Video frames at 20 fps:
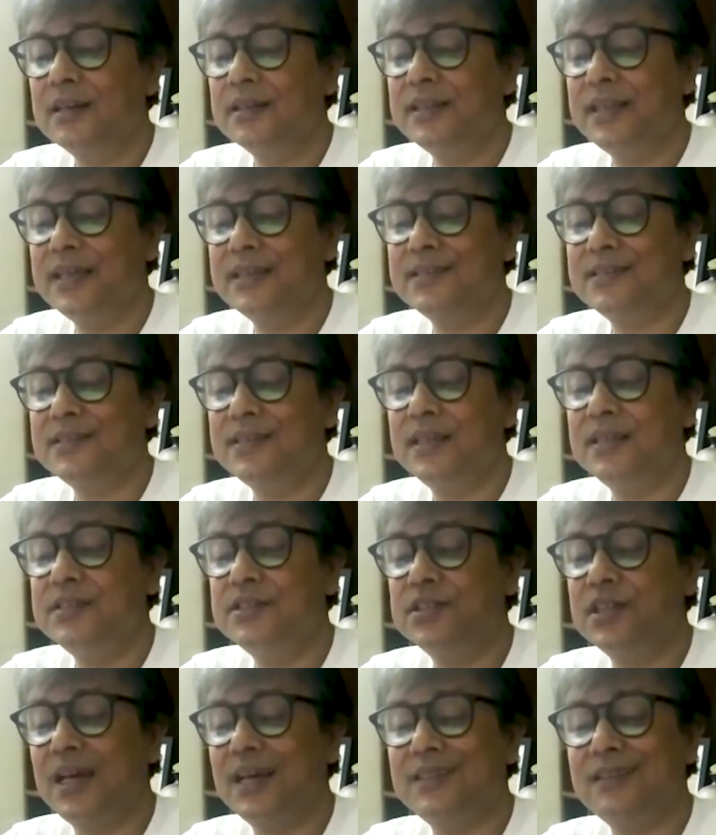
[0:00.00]
They
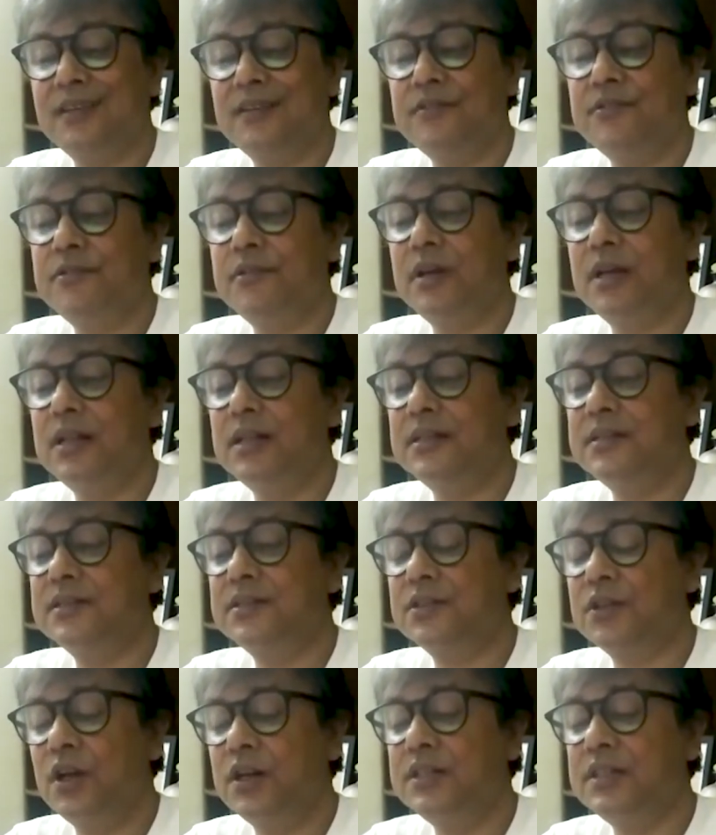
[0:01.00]
exchange cathedrals,
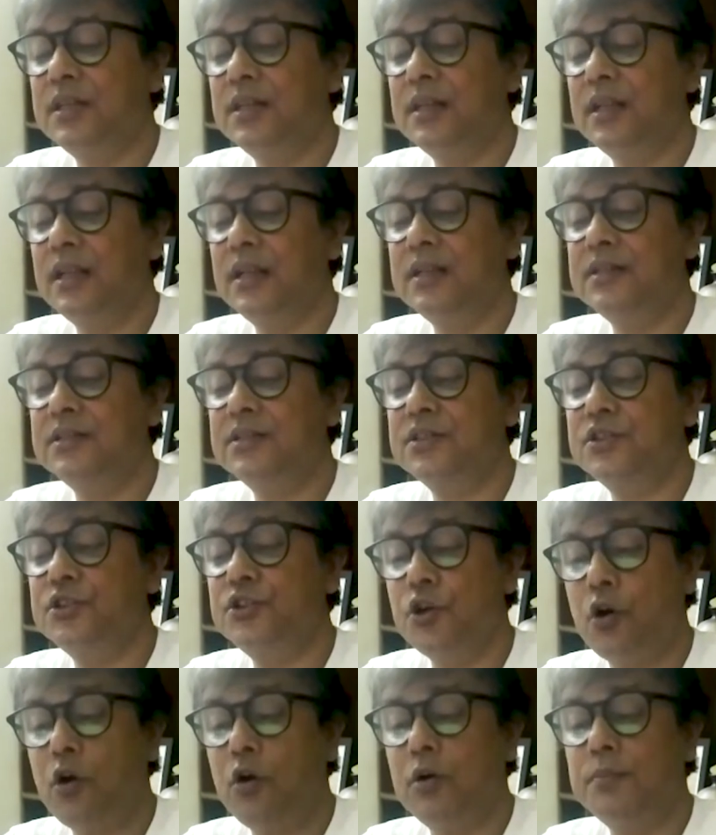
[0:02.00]
continents,
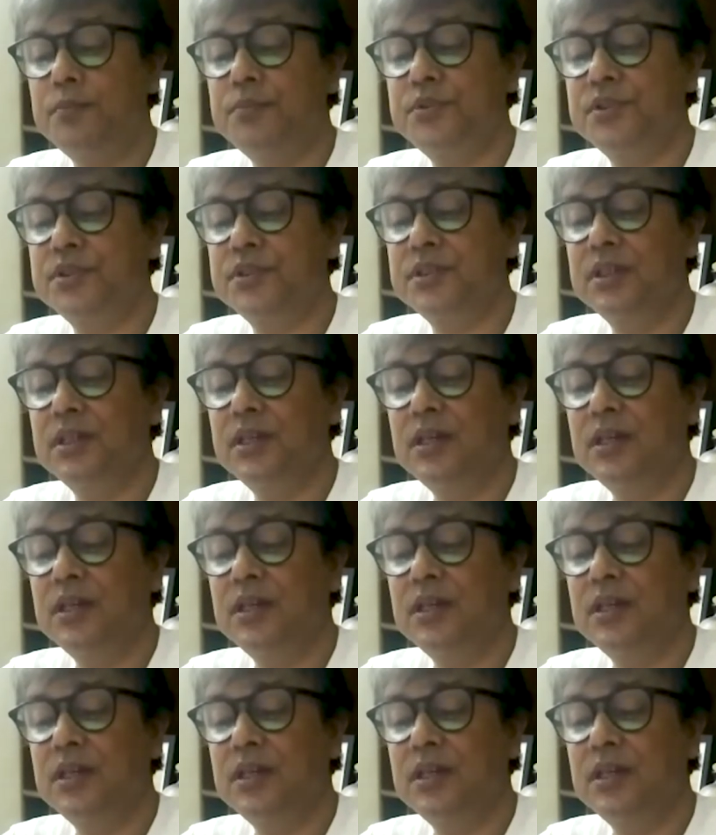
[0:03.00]
dogs,